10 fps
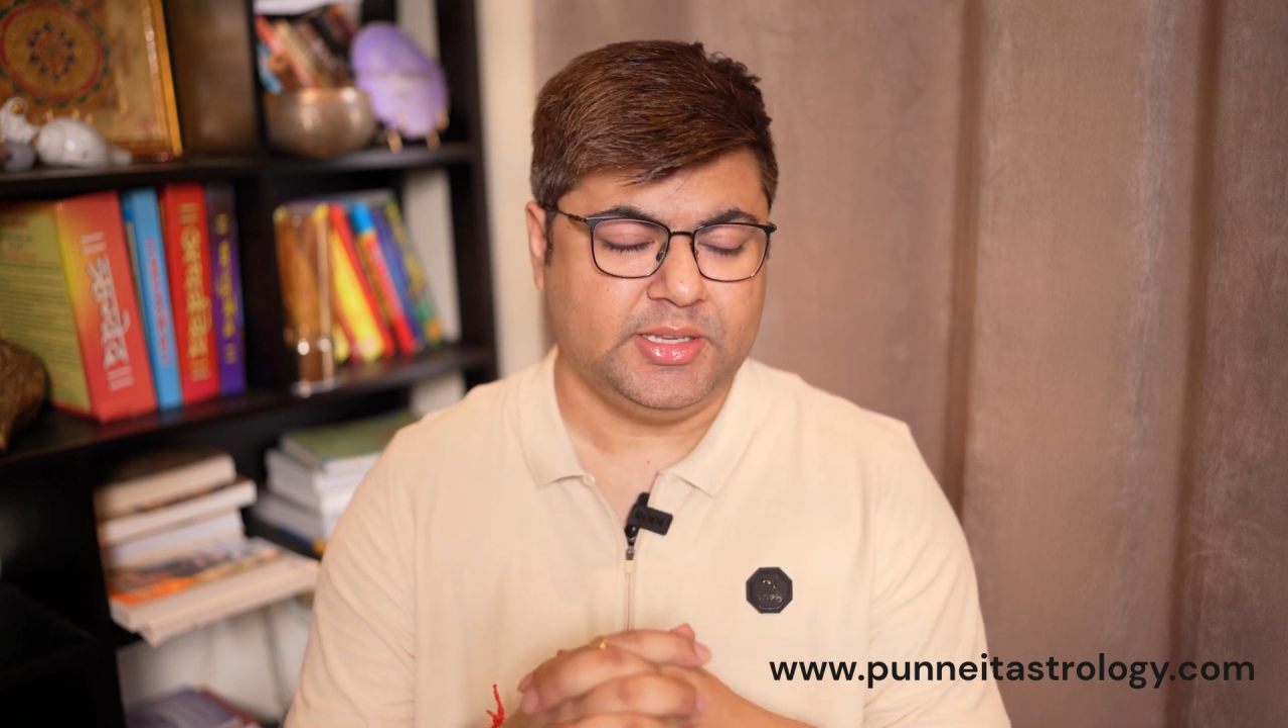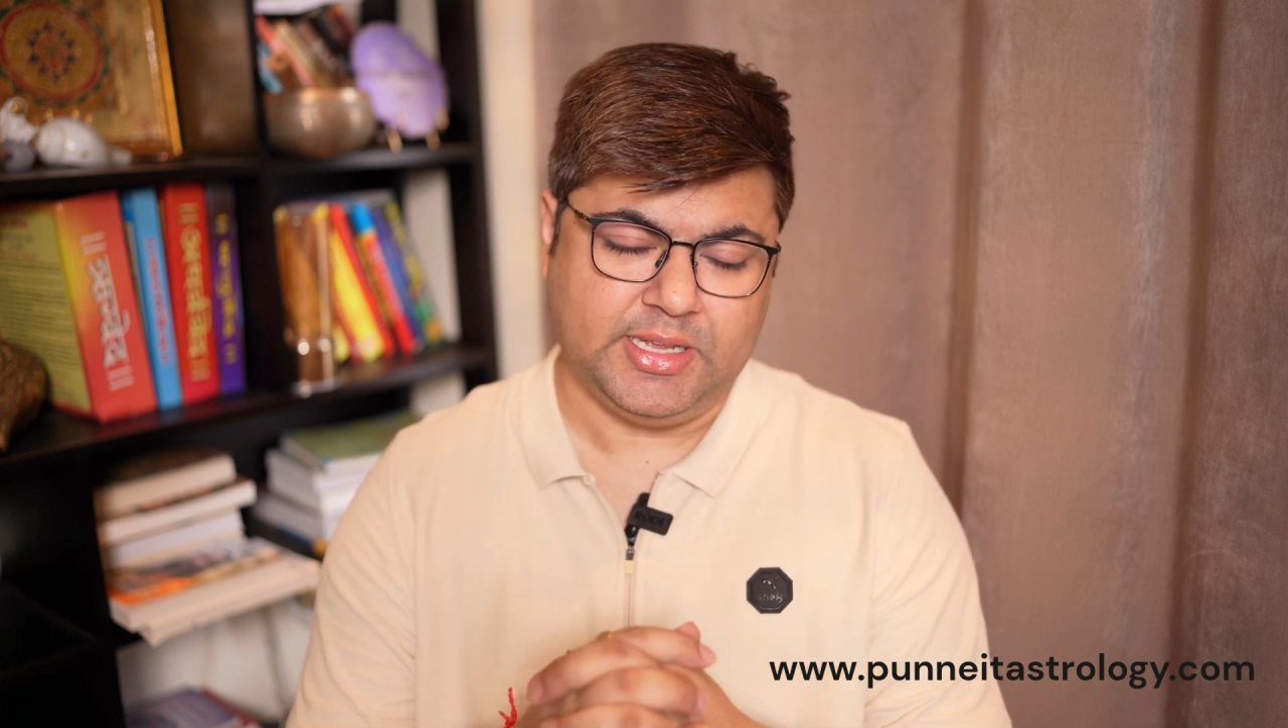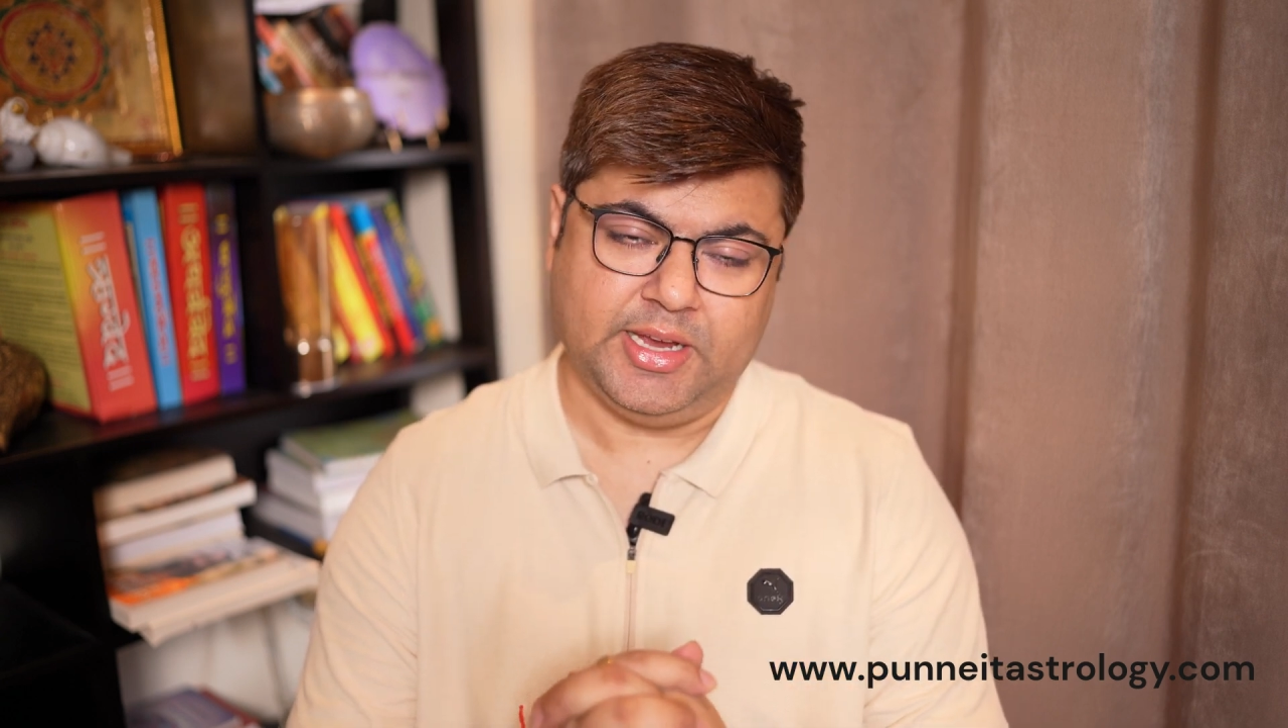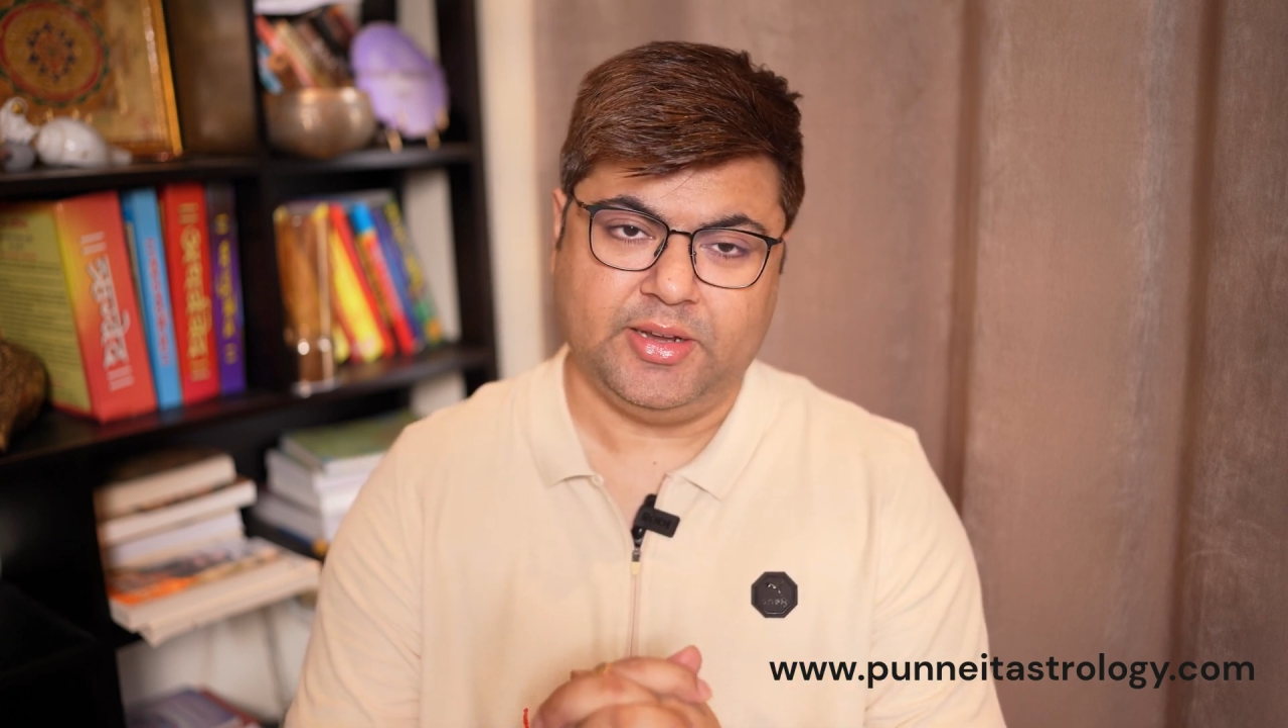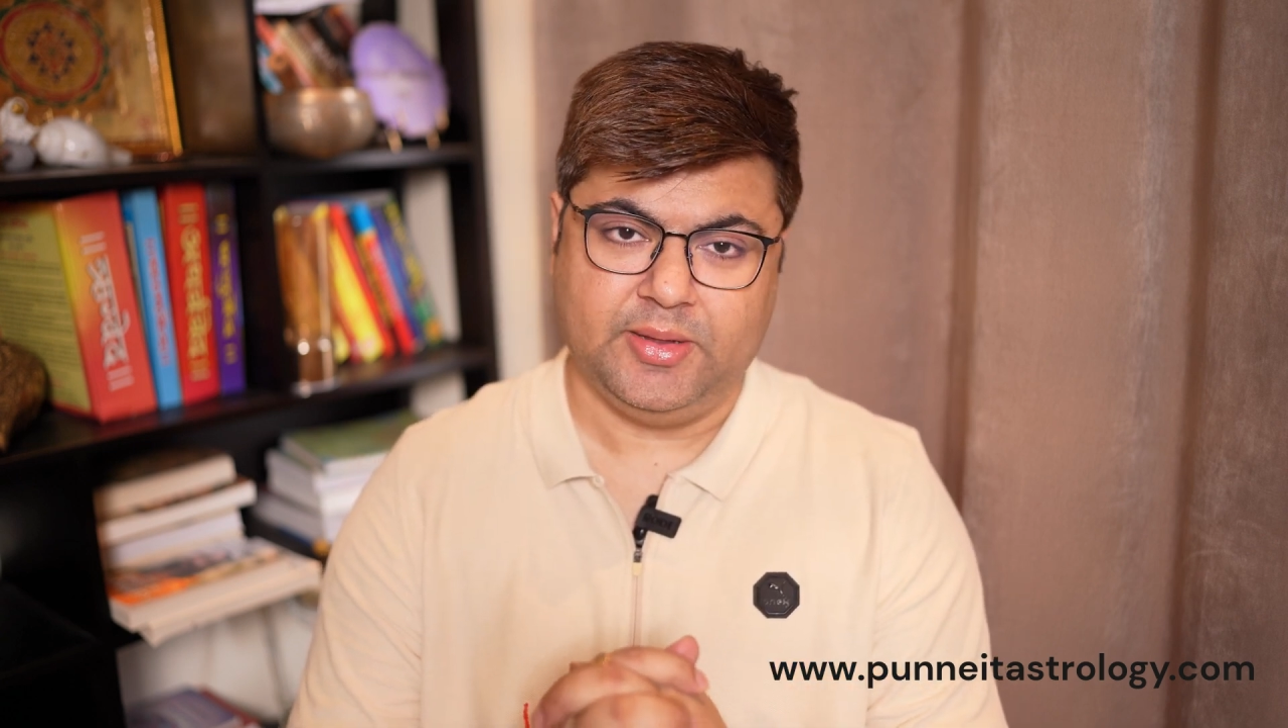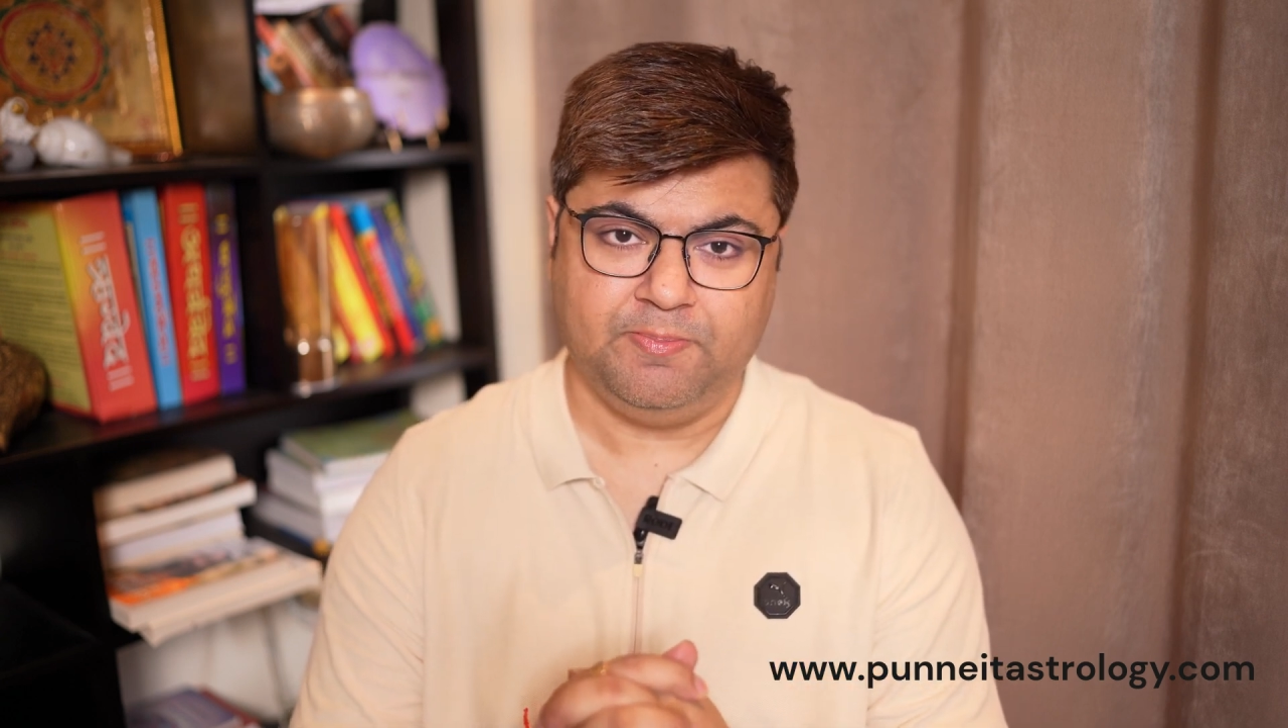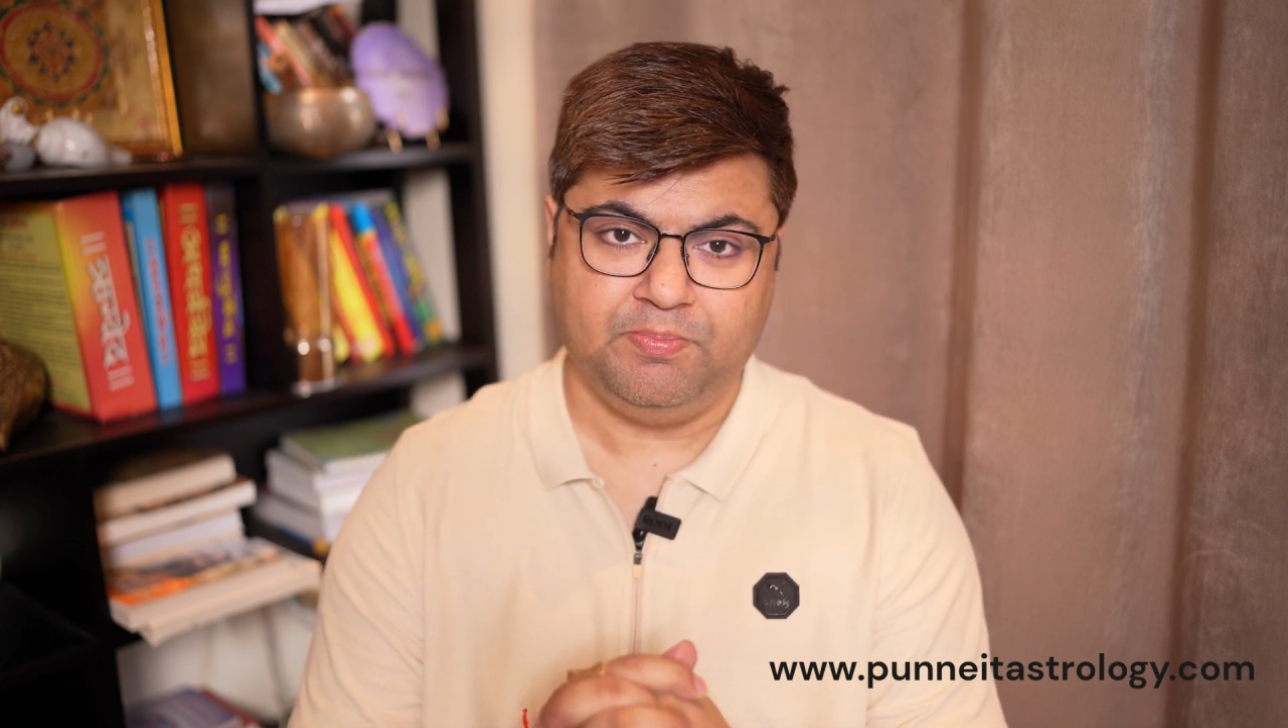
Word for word: aside.